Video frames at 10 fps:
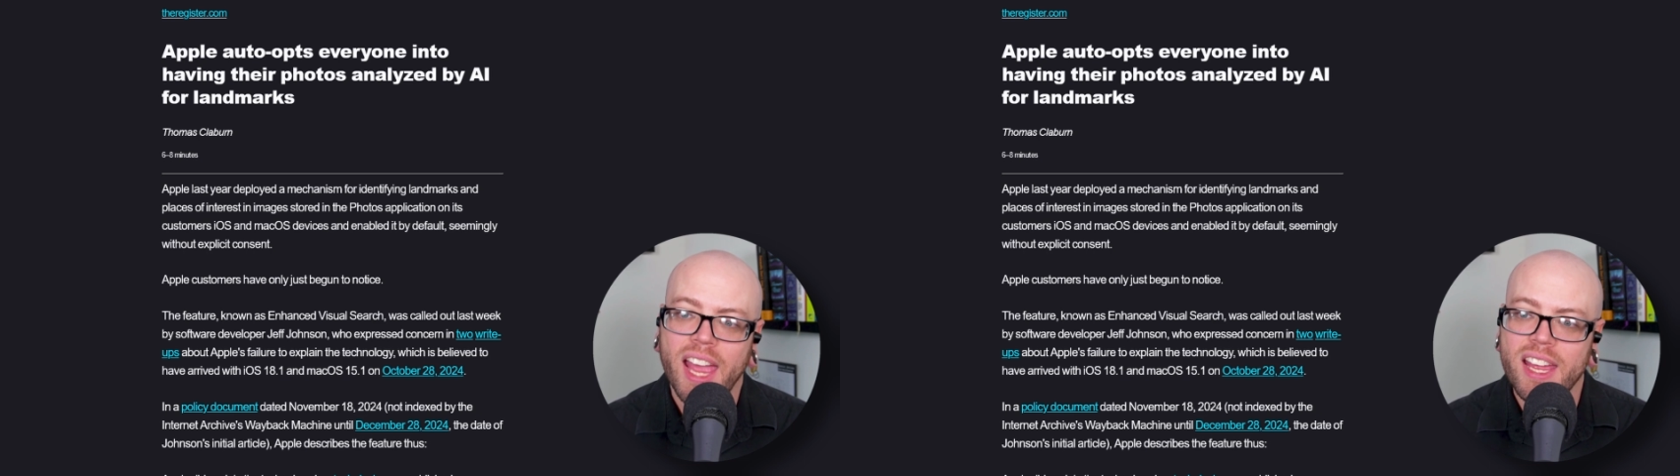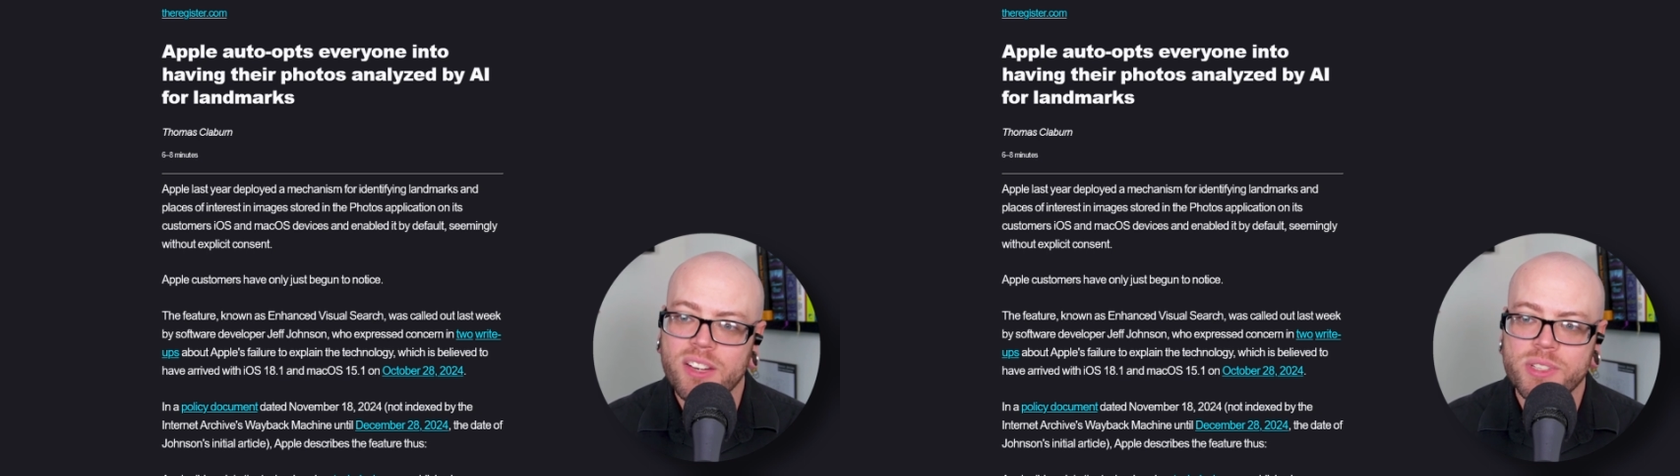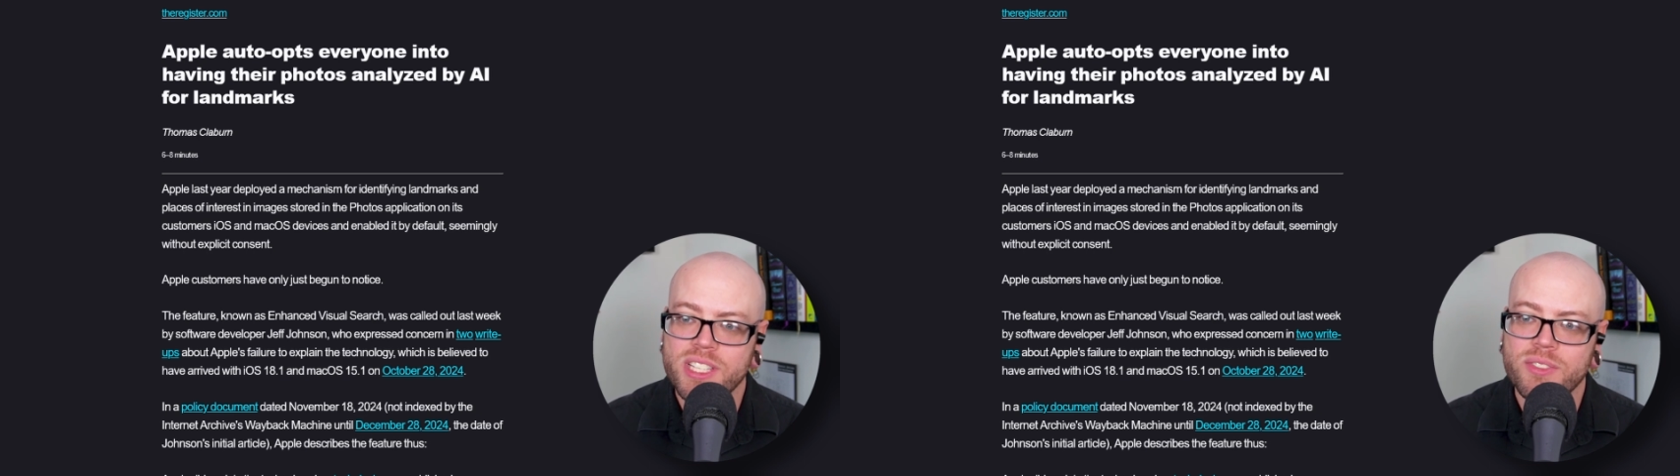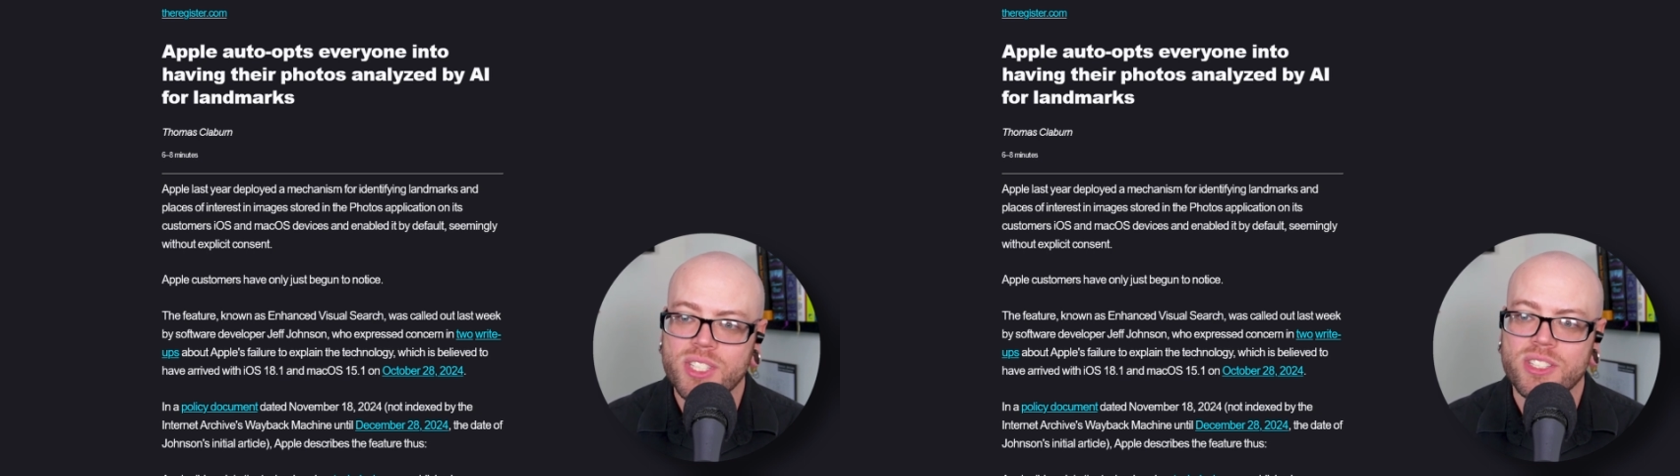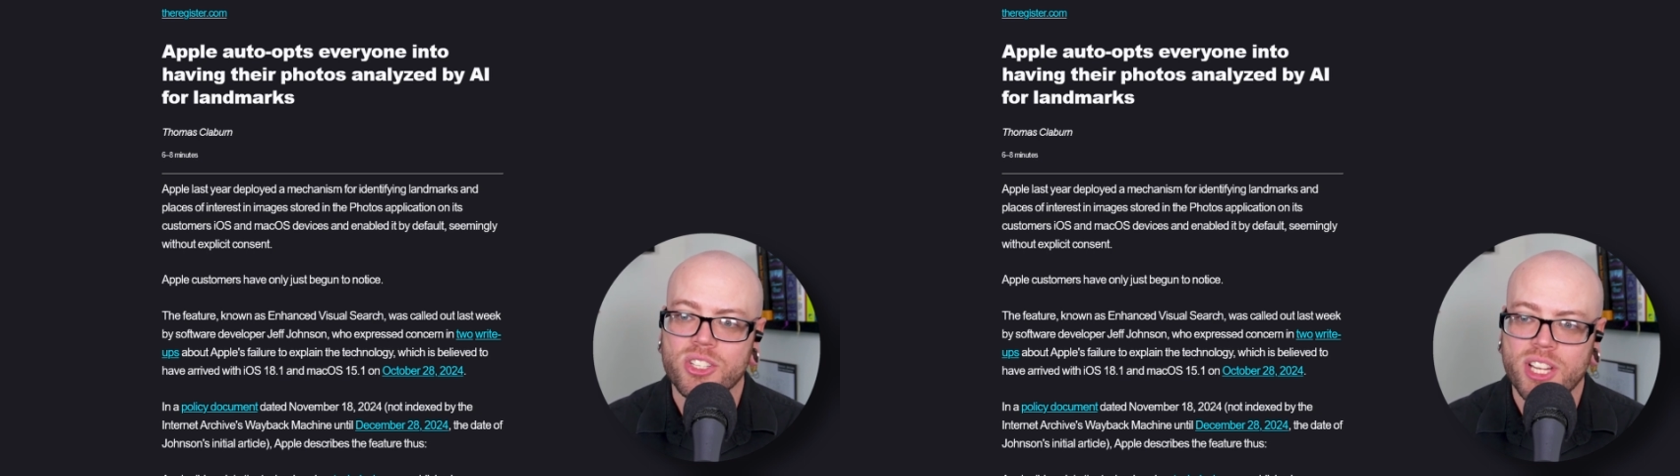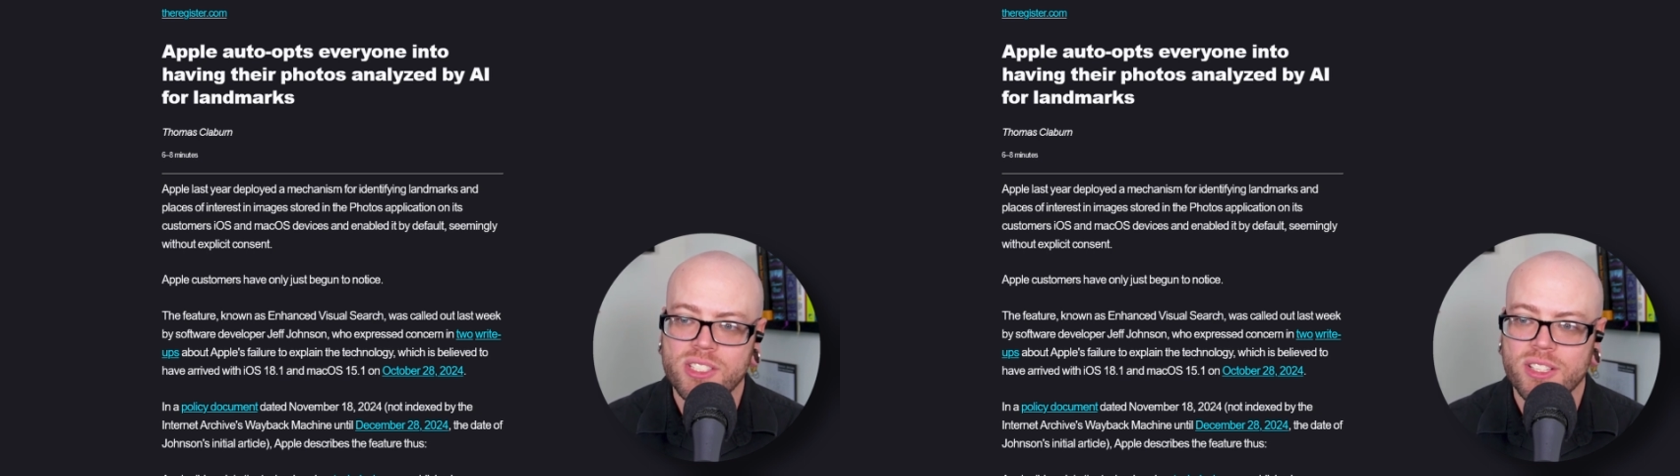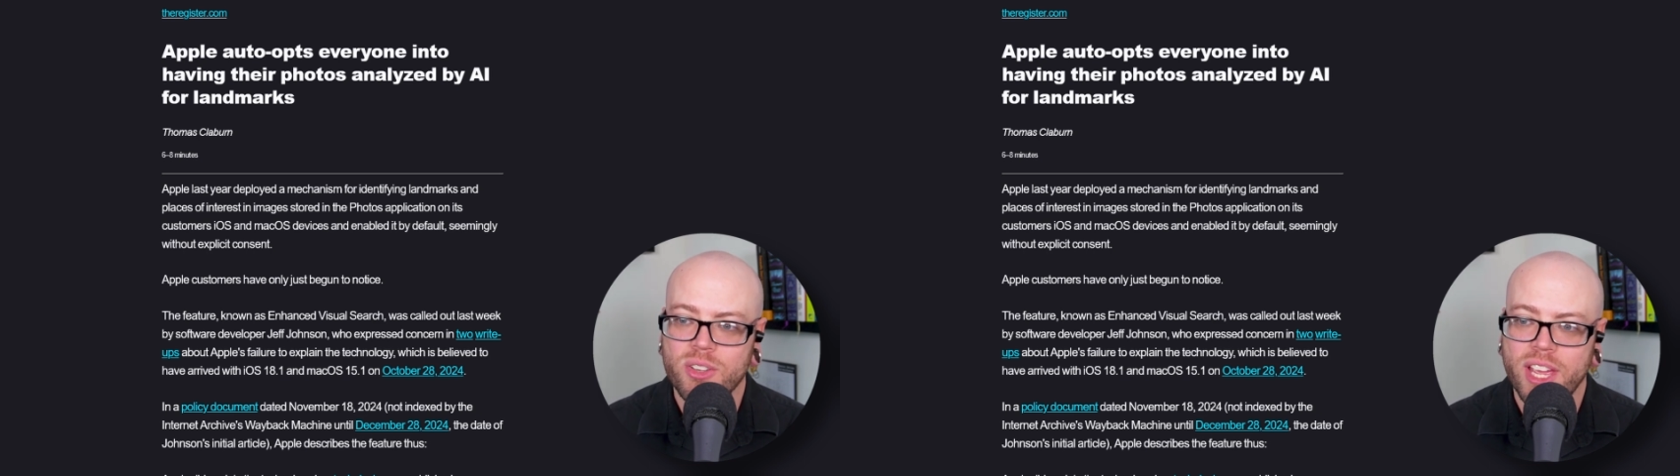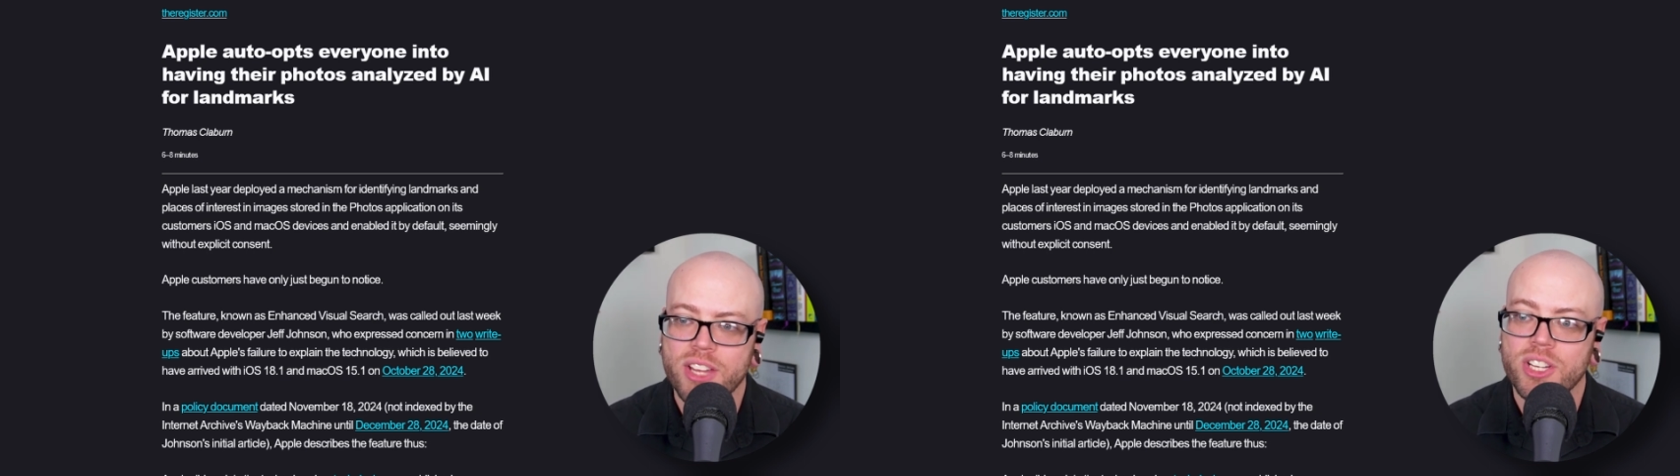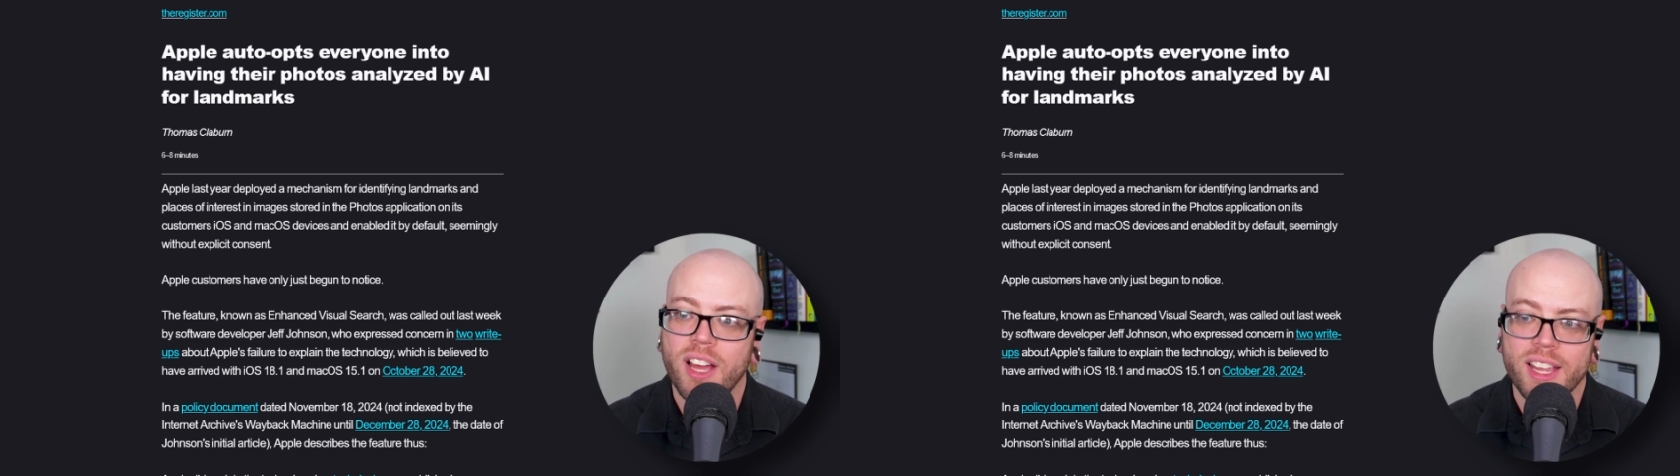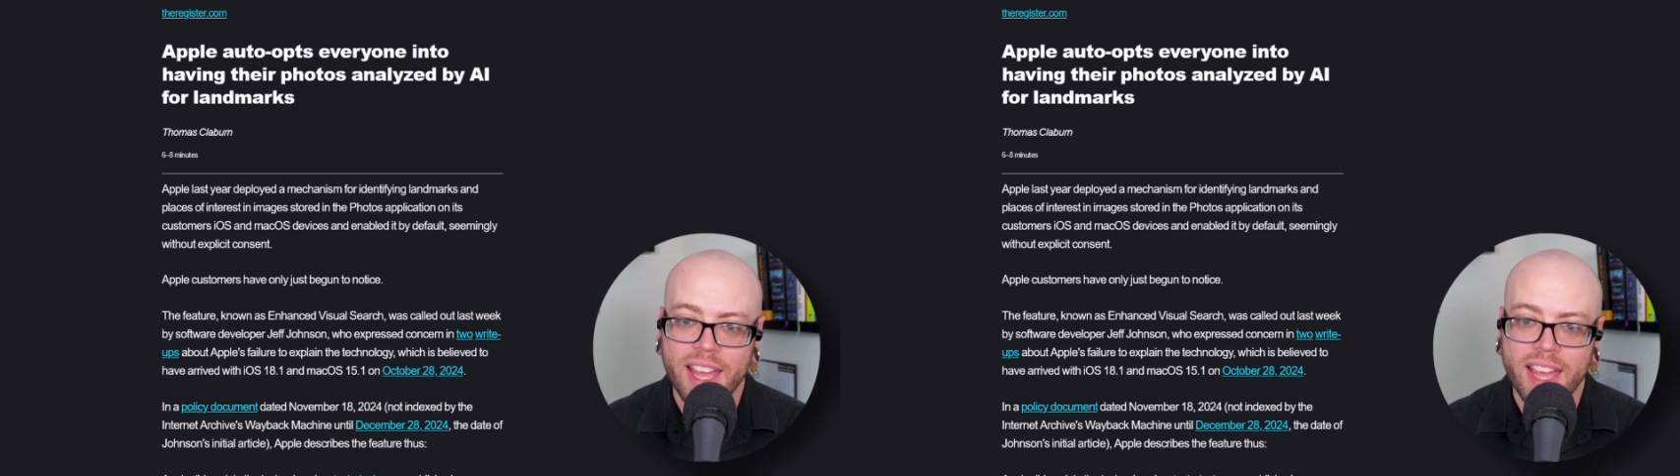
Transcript: and it receives the suggested location,